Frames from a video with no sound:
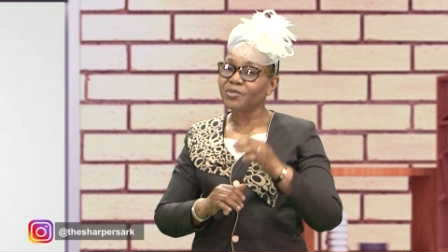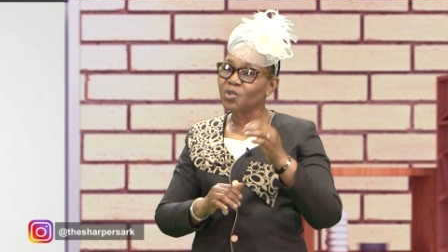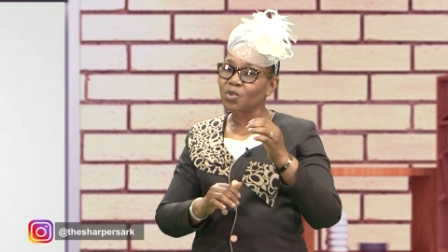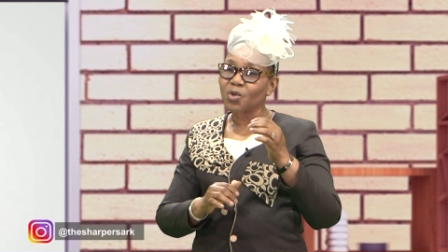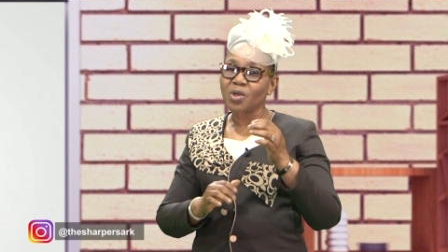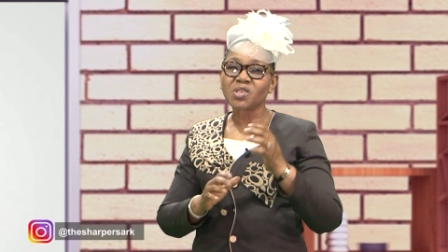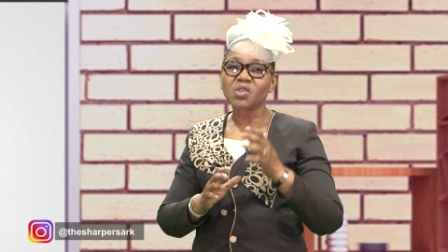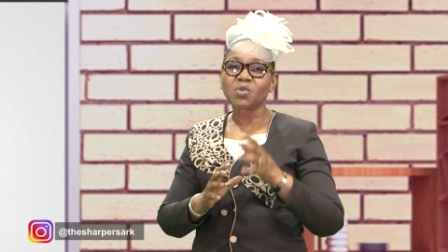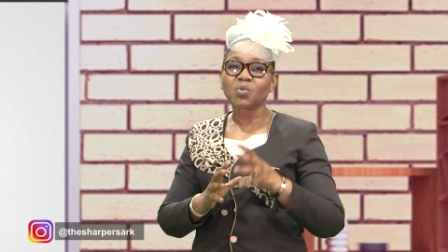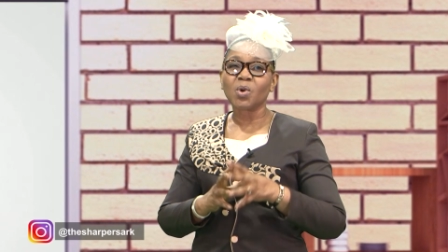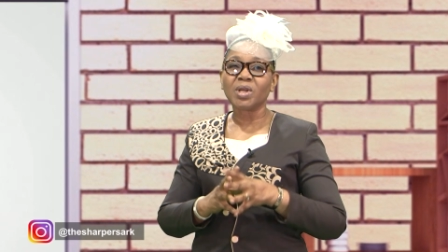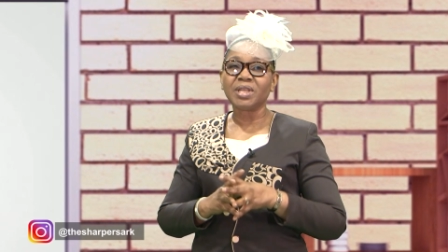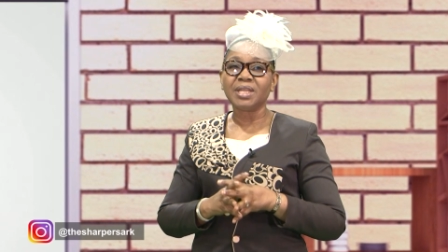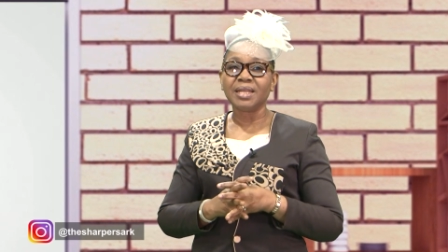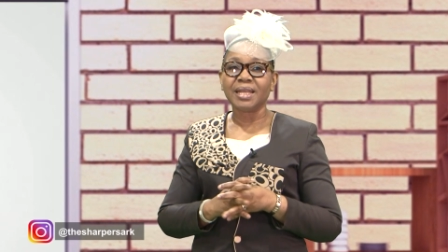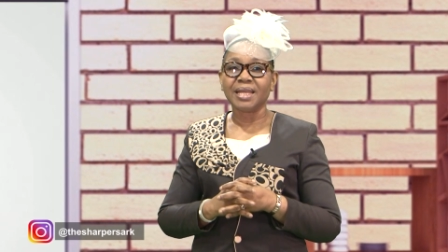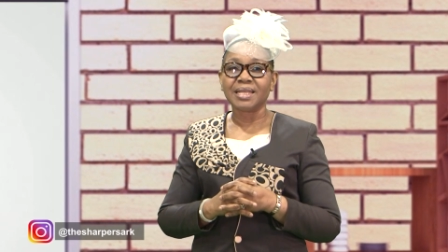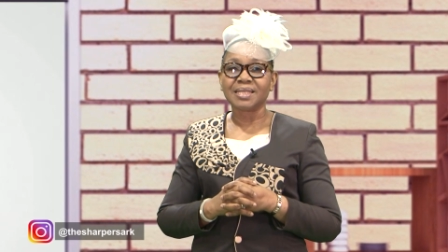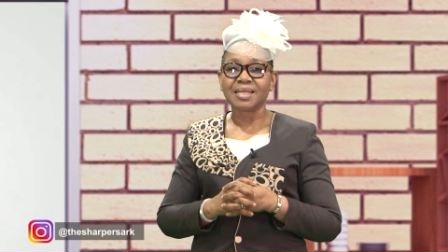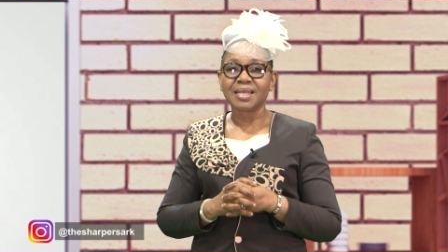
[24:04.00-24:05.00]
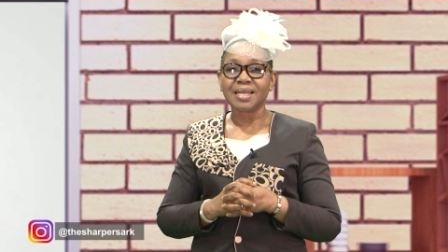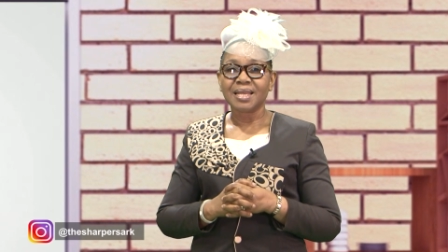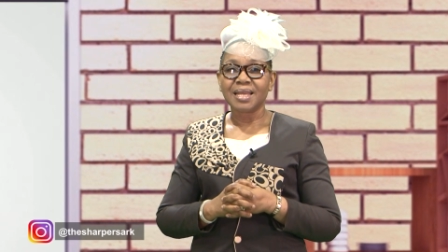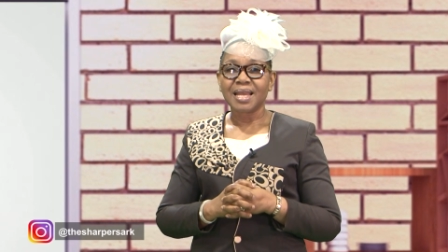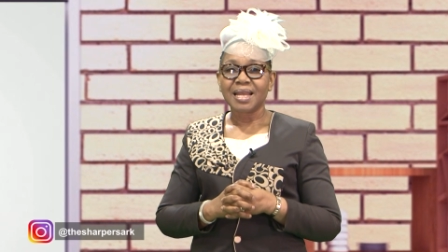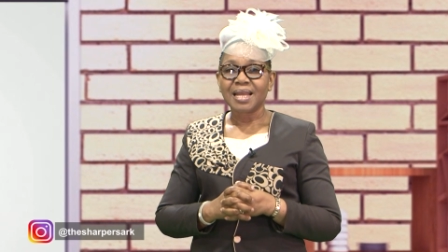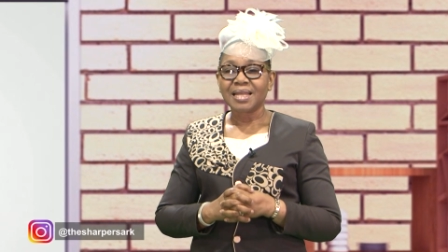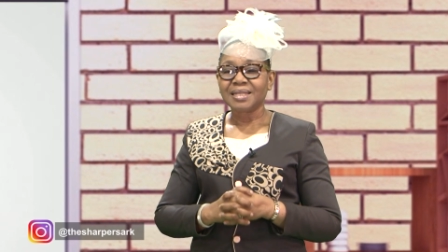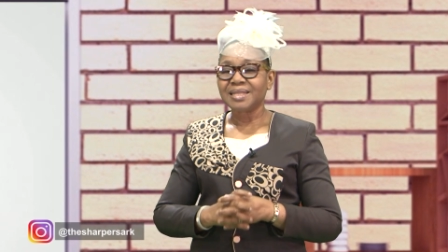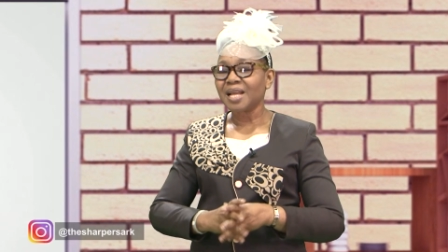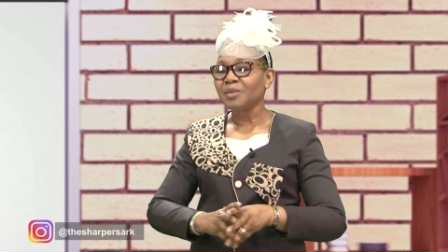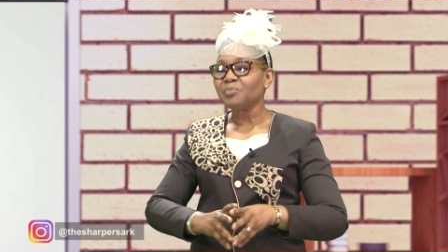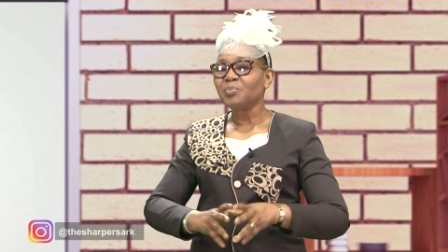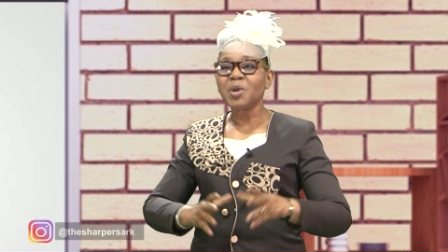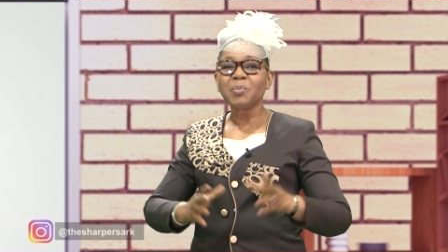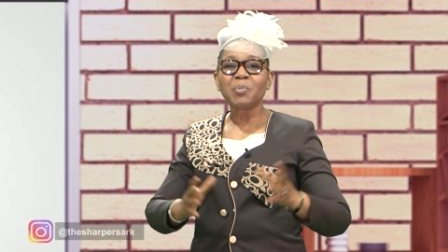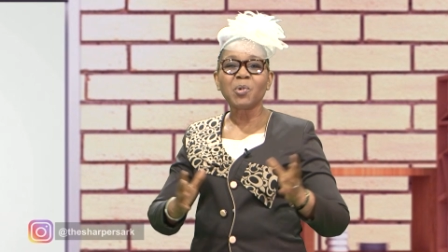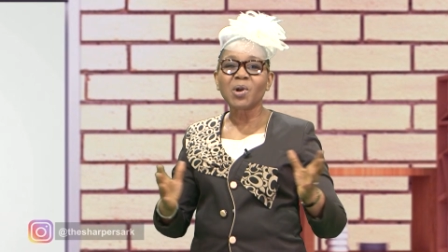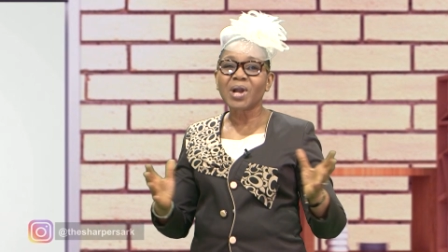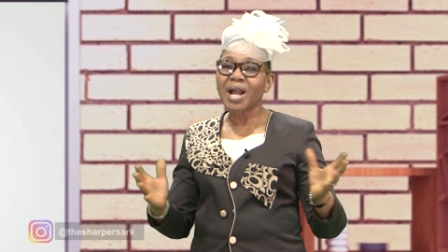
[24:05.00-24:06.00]
trustworthiness that
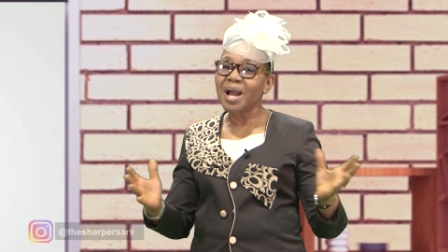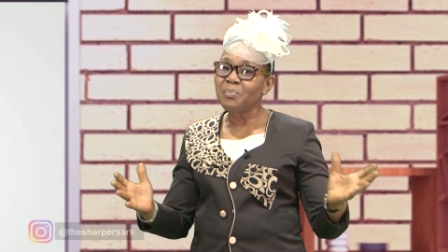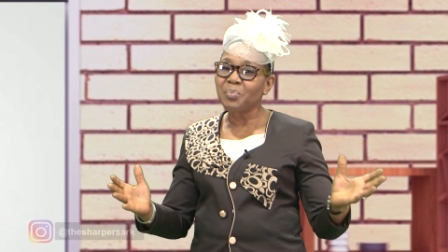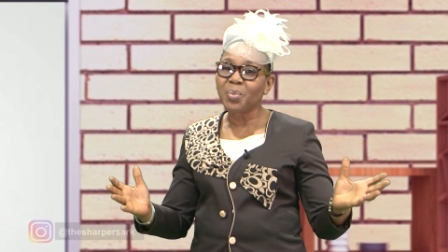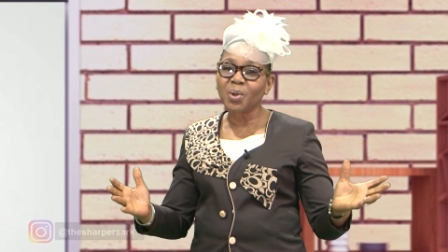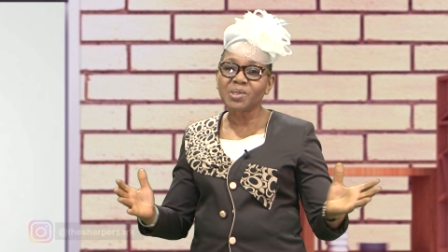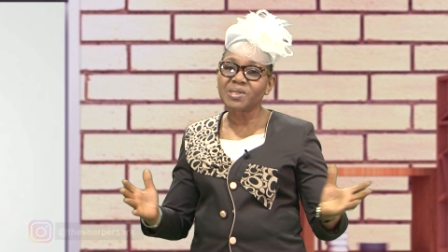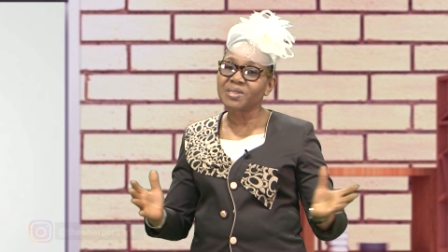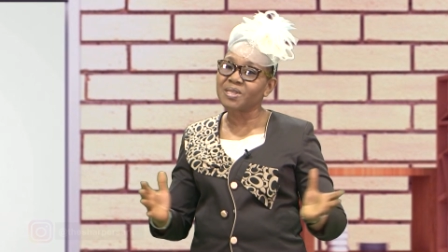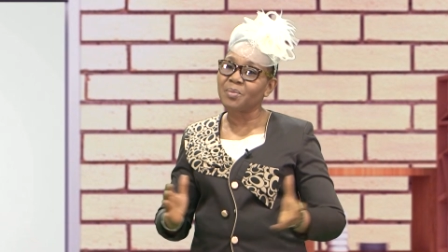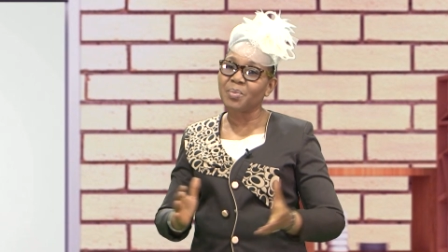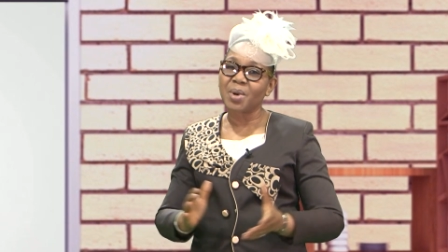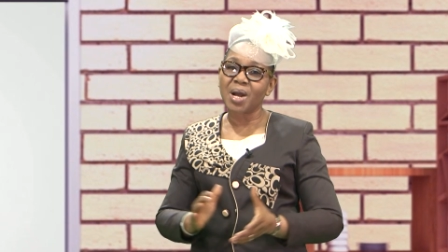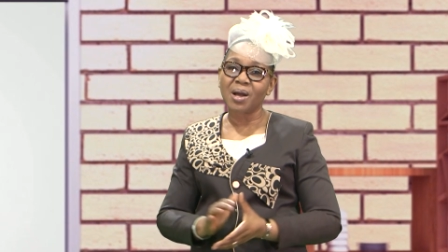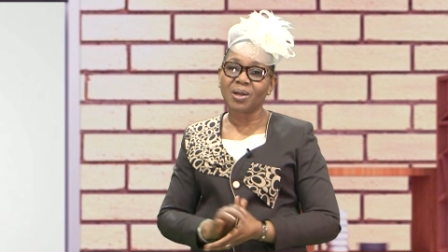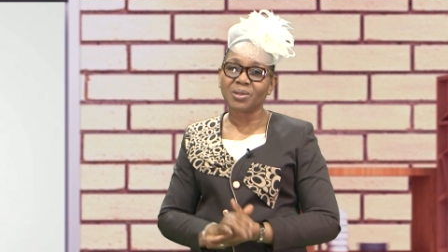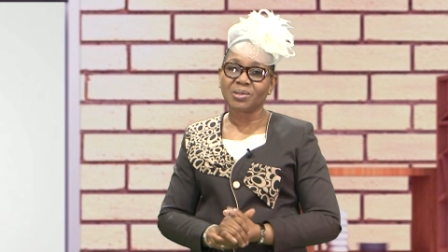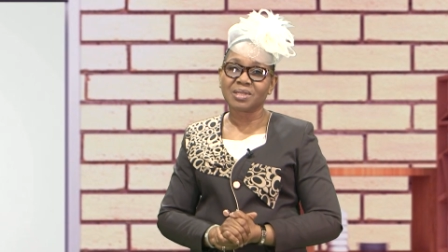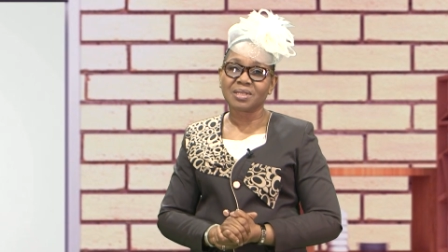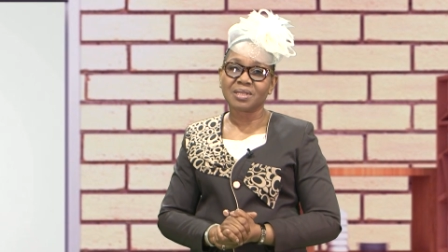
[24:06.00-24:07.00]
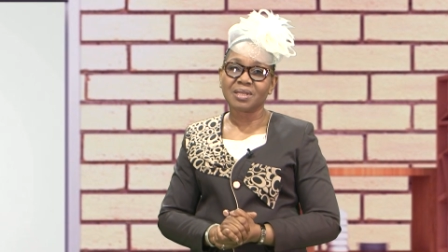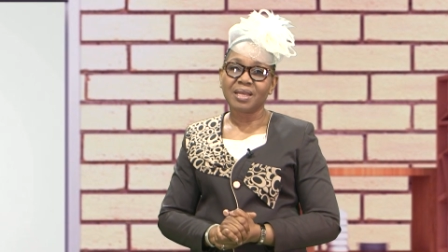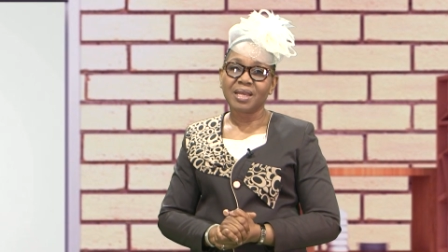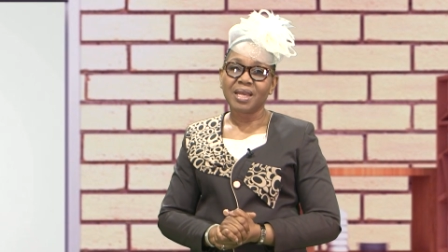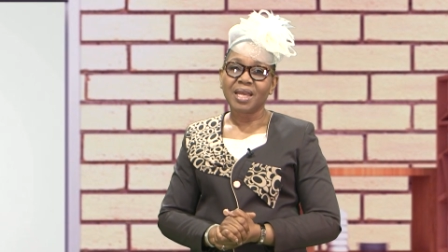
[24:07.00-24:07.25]
people can boast about.